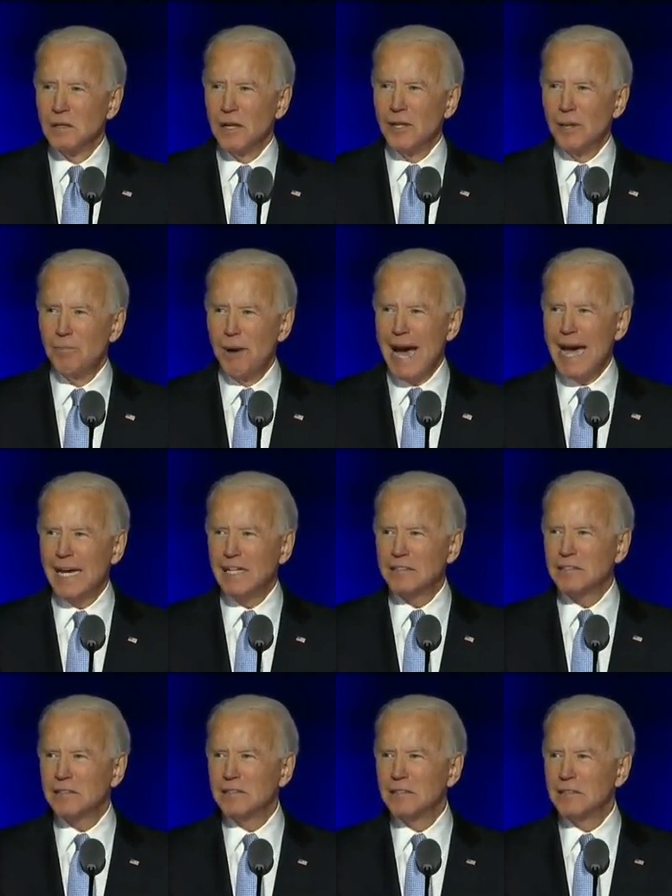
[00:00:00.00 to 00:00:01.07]
and the
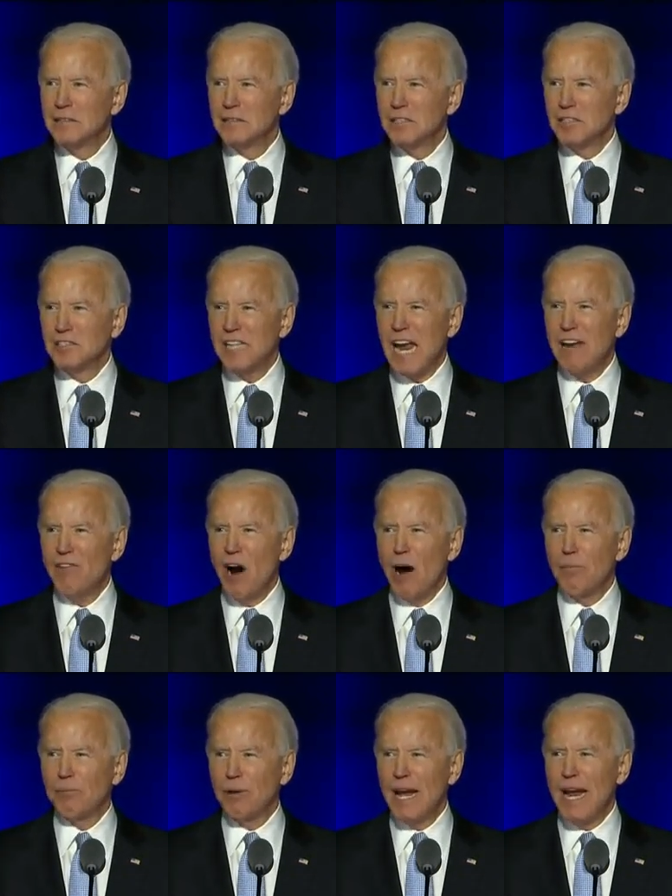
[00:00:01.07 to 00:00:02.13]
battle to save
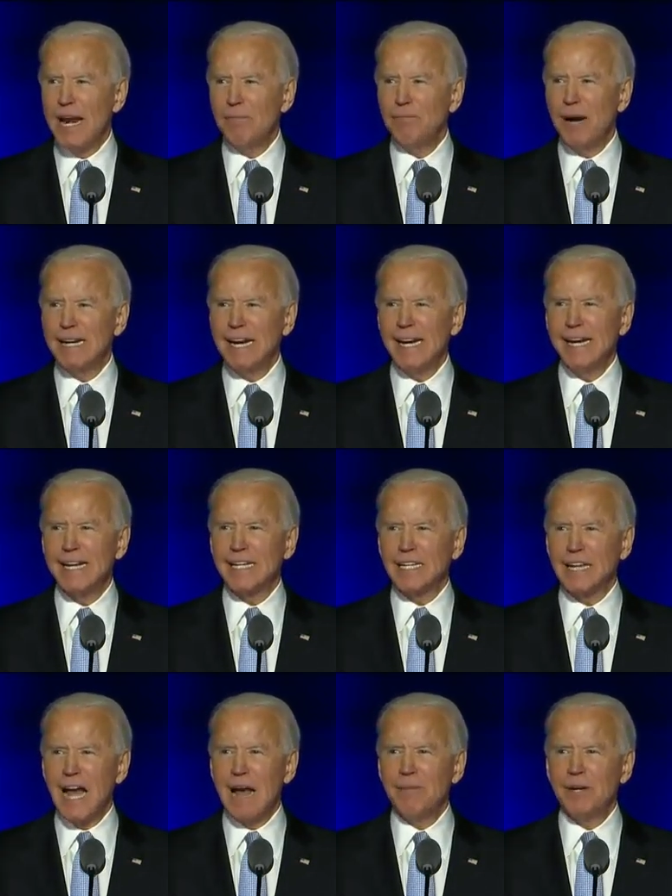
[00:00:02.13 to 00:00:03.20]
our planet by getting
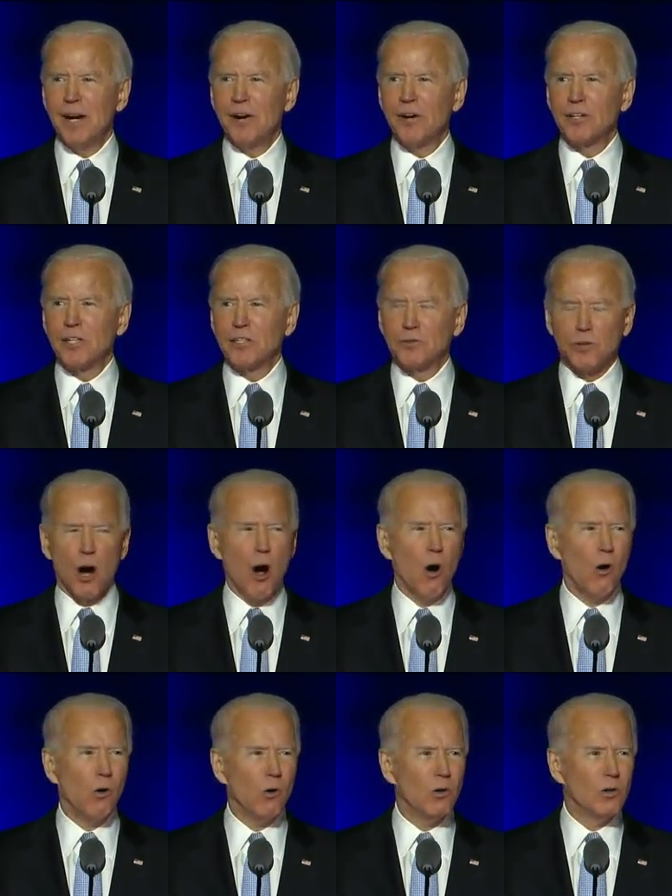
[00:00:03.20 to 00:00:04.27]
climate under
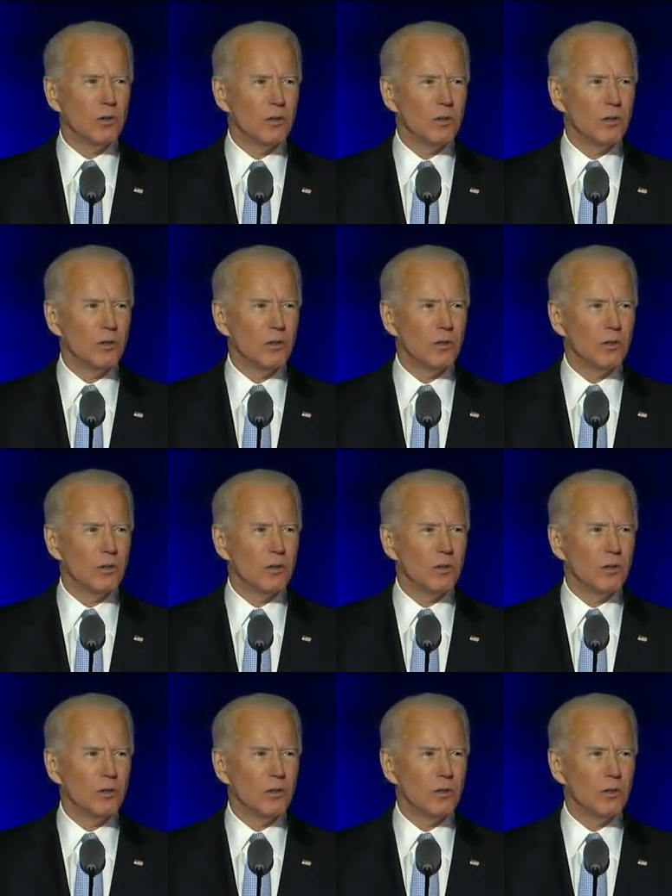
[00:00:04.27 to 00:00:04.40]
control,